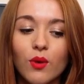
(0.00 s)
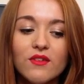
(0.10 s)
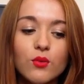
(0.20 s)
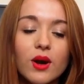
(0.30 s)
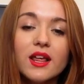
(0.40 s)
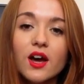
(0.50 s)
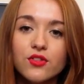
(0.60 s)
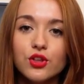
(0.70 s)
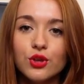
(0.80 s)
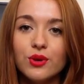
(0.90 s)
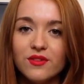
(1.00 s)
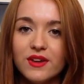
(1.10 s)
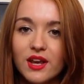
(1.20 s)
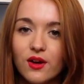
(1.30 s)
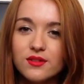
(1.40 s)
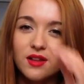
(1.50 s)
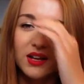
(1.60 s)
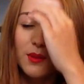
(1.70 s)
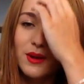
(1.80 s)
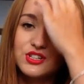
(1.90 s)
If you want any other uni videos,
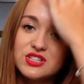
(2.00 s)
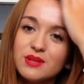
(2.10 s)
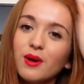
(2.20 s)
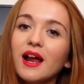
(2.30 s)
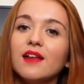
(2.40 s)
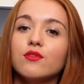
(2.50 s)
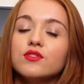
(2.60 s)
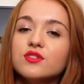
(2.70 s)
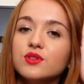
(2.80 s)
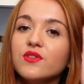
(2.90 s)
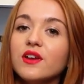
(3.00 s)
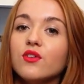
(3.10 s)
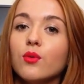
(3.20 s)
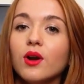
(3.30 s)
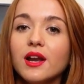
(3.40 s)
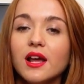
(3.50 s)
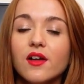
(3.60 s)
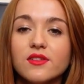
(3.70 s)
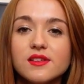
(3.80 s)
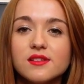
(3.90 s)
like I mentioned in my A-level results video, if you want any
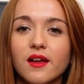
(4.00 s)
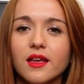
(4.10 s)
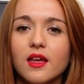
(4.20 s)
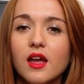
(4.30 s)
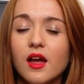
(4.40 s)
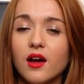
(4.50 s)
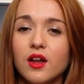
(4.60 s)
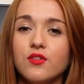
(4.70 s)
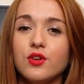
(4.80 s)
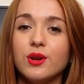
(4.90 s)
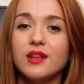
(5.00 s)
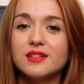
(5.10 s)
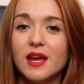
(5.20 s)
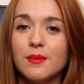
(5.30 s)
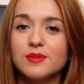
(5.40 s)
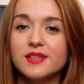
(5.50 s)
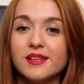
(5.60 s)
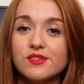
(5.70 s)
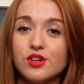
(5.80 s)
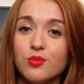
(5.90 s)
others like kind of uni tips,
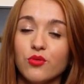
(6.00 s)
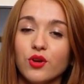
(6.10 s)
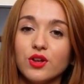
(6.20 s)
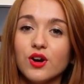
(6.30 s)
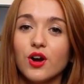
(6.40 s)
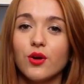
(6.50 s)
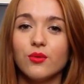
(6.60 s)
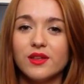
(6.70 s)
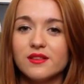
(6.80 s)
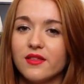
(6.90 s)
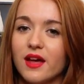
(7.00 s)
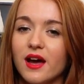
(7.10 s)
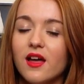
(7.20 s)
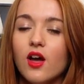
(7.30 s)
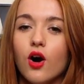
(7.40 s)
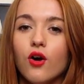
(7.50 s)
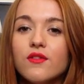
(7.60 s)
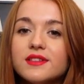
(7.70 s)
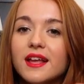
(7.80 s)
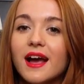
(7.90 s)
things to do before you go, things like that.
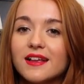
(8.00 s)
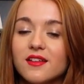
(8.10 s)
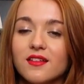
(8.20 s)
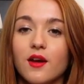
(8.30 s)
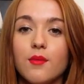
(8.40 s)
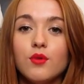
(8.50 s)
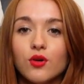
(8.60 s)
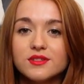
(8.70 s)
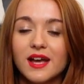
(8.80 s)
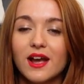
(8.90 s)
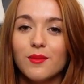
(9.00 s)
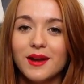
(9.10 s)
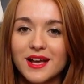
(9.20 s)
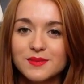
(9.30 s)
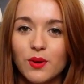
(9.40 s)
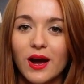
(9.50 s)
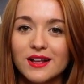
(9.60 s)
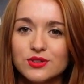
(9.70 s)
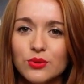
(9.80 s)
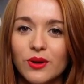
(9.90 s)
Obviously, as I said, I'm not saying I'm an expert
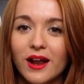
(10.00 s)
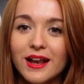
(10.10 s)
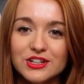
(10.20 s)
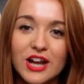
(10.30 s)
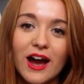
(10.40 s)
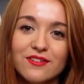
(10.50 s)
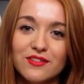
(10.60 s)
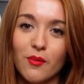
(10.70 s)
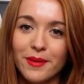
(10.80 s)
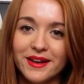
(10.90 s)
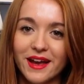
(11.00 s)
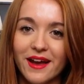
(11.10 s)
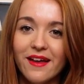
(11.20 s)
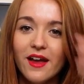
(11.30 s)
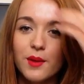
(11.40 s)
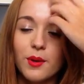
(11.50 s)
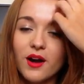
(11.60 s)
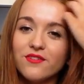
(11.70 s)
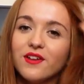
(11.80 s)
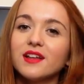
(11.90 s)
at all, like, I literally haven't even been yet, but
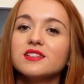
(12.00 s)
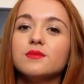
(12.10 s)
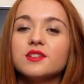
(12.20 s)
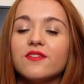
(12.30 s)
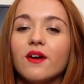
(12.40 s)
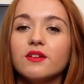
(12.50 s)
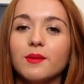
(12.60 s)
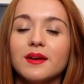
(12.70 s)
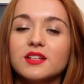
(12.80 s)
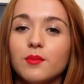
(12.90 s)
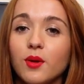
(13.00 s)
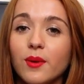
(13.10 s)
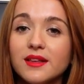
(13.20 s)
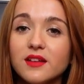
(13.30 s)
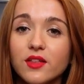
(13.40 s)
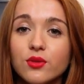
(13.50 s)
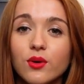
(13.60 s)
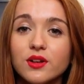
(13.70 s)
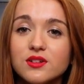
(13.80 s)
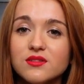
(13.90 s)
I figured some stuff out in the past couple of weeks that I thought
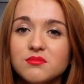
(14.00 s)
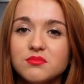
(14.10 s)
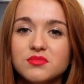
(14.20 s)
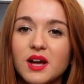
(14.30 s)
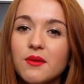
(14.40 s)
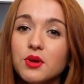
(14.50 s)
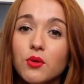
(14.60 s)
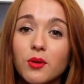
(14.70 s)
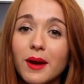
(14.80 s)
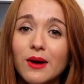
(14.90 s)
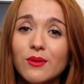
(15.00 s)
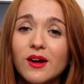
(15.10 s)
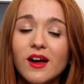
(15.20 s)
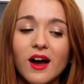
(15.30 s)
I'd tell you all about.